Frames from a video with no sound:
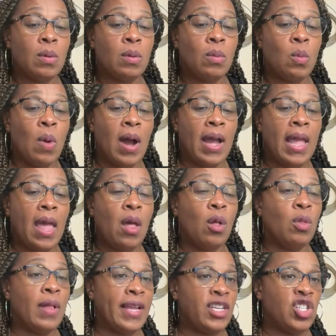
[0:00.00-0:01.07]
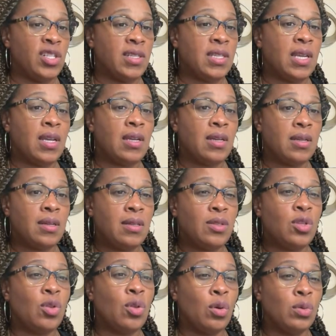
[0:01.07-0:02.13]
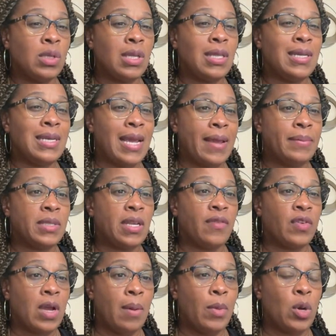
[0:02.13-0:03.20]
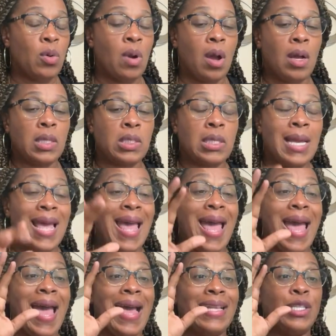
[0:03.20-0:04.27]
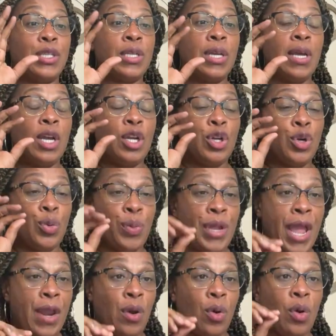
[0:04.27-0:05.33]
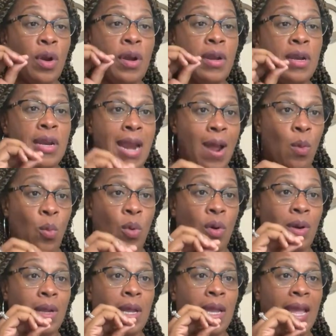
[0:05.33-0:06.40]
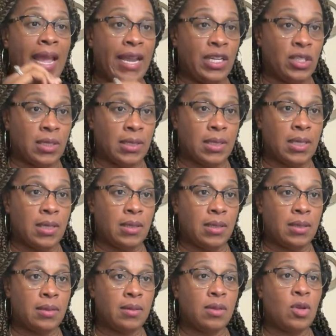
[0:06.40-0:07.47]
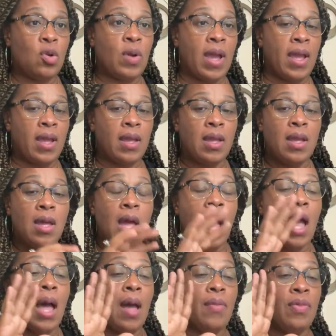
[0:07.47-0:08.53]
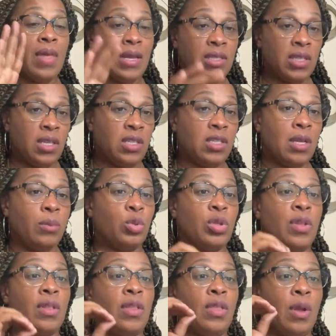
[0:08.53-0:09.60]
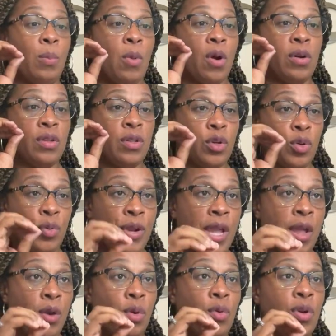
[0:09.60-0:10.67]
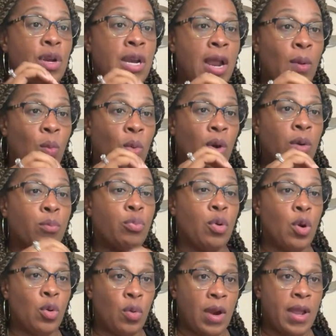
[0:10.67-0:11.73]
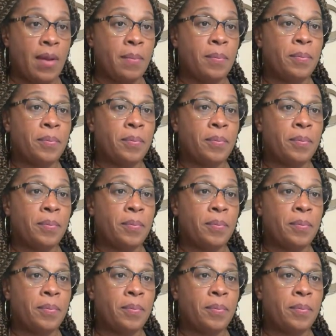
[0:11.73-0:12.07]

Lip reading: XYL Agency. So those are the names that have come across as creator network agencies. Okay. That's the assumption that they're part of the Creator Network program.